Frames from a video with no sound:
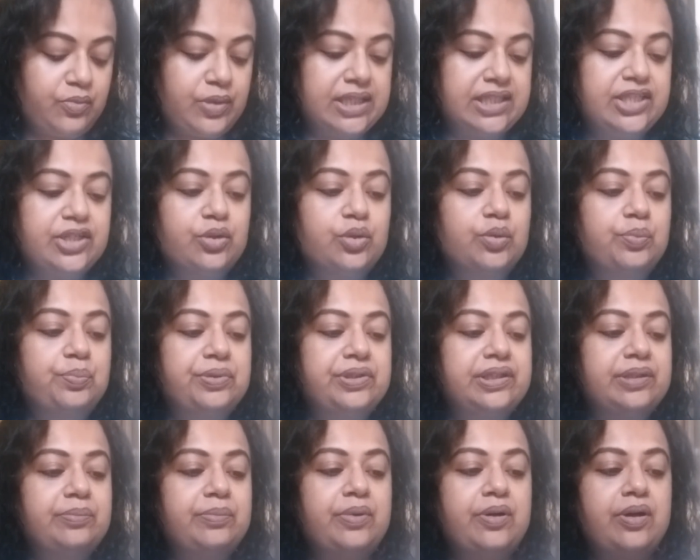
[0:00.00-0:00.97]
Once you
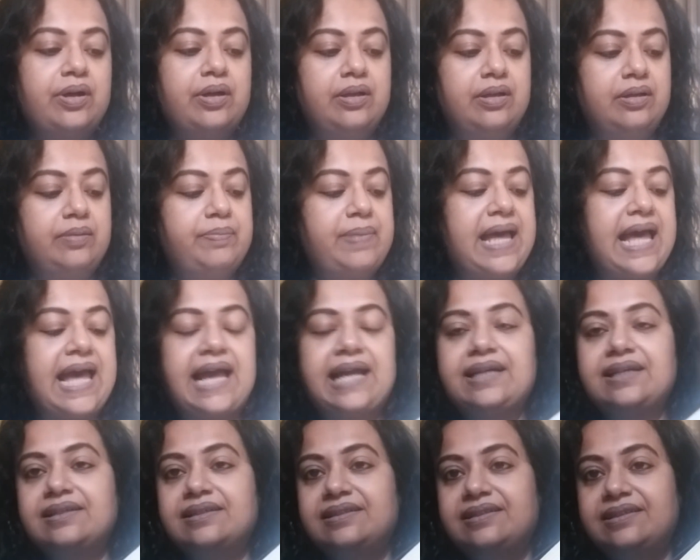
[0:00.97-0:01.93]
open the bag,
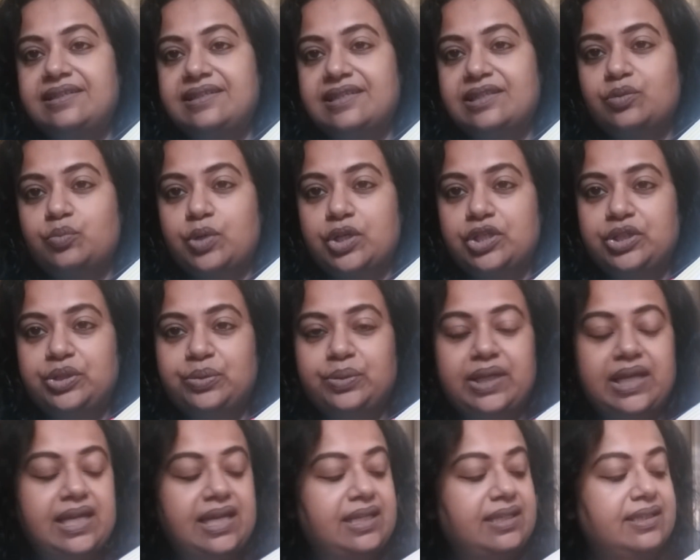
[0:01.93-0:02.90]
this is what you
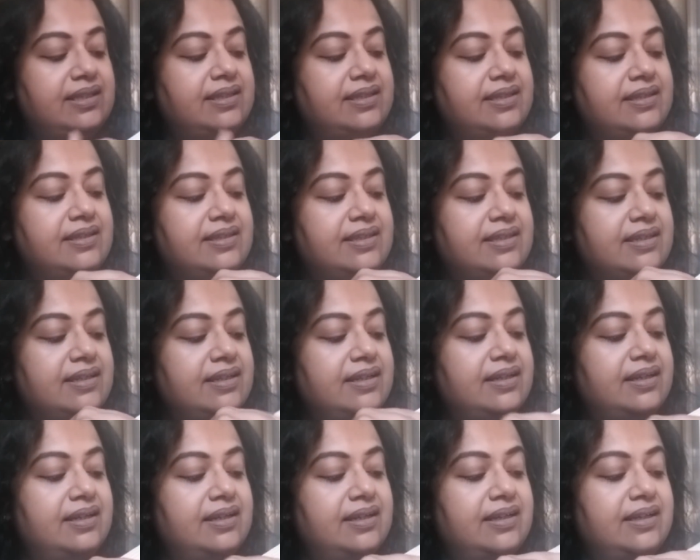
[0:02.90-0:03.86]
get. This is
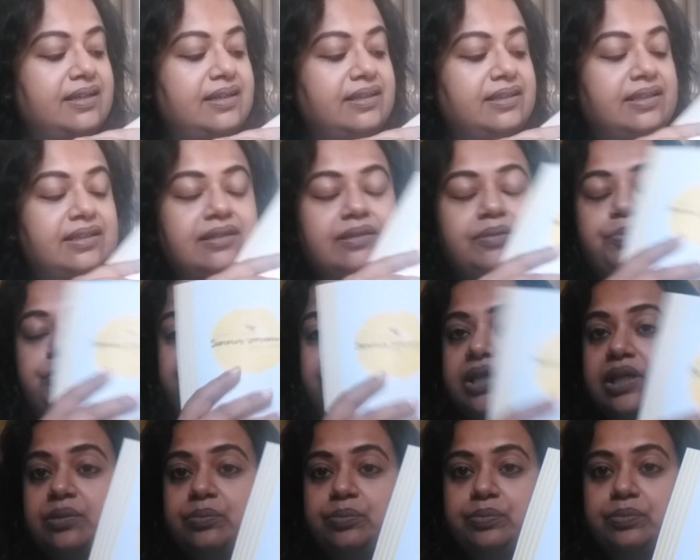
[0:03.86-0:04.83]
the
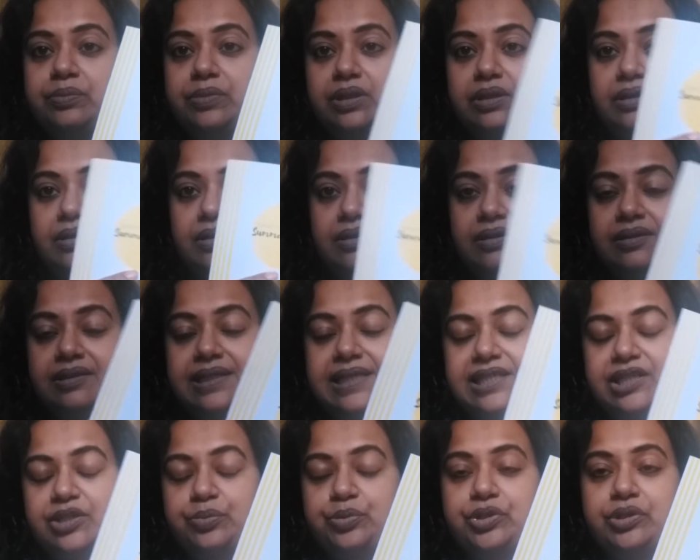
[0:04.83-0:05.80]
product
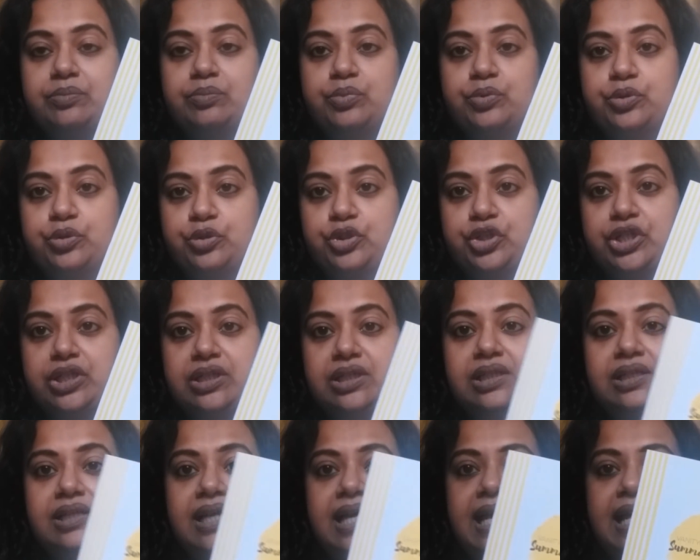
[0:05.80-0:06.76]
description brochure,
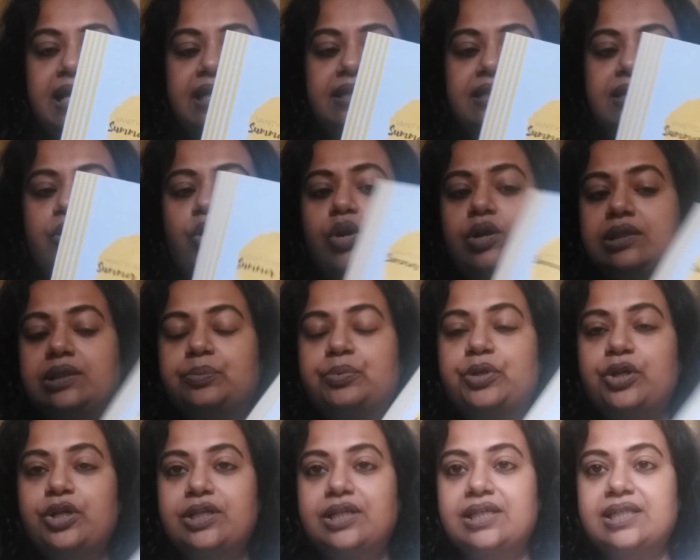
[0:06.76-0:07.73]
and all the
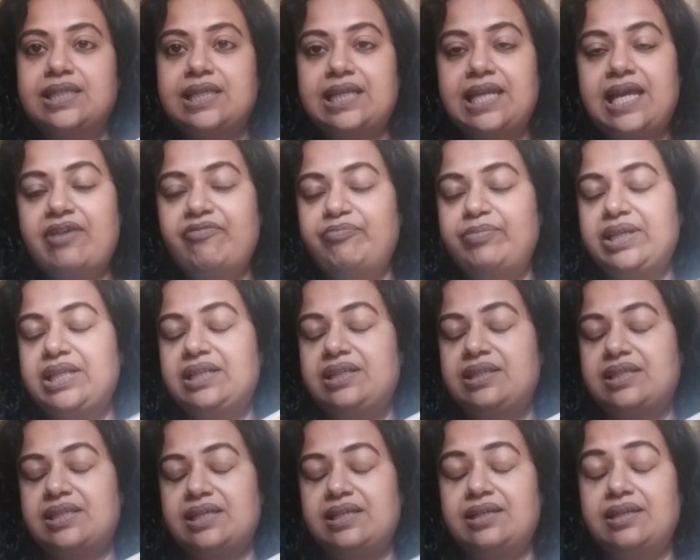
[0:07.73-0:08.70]
products that have been
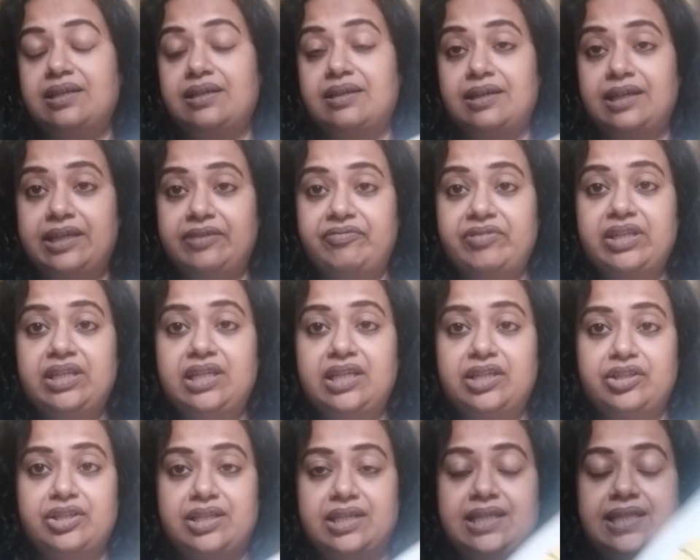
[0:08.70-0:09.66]
given
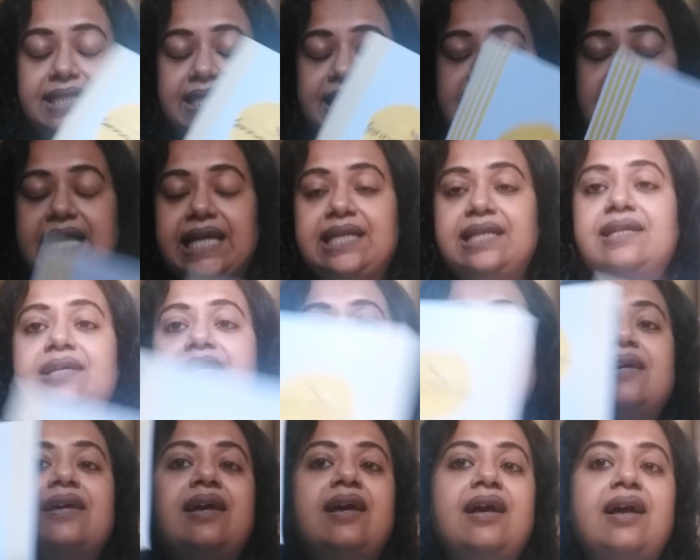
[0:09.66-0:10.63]
you inside
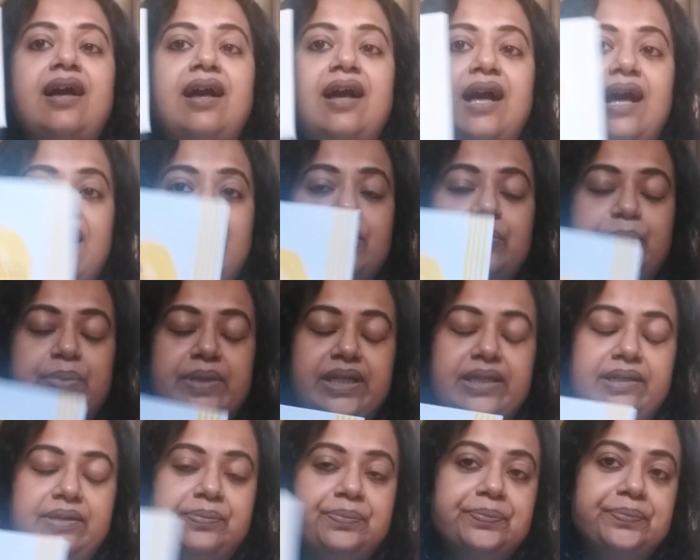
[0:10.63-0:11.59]
are
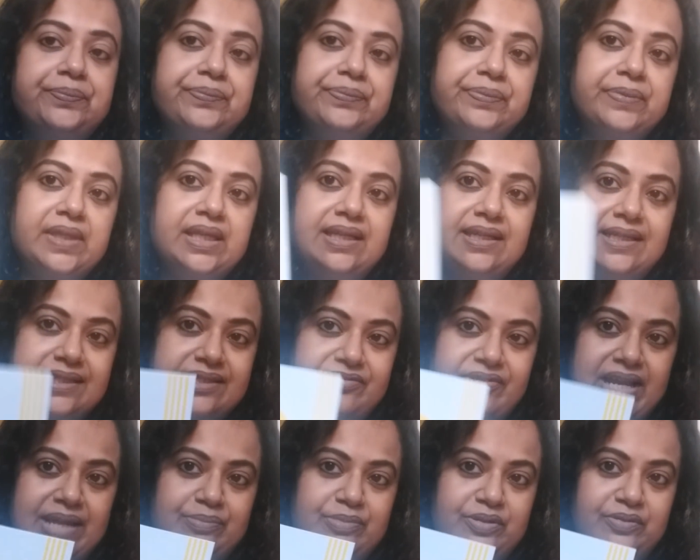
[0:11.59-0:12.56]
being
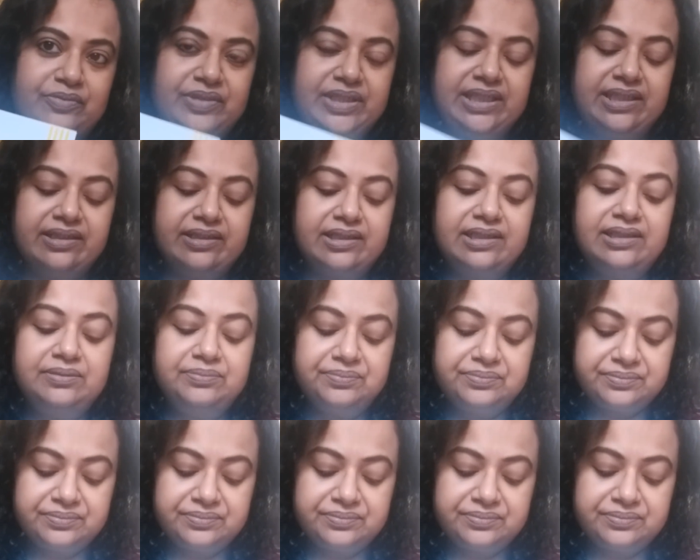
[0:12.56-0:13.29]
described over here.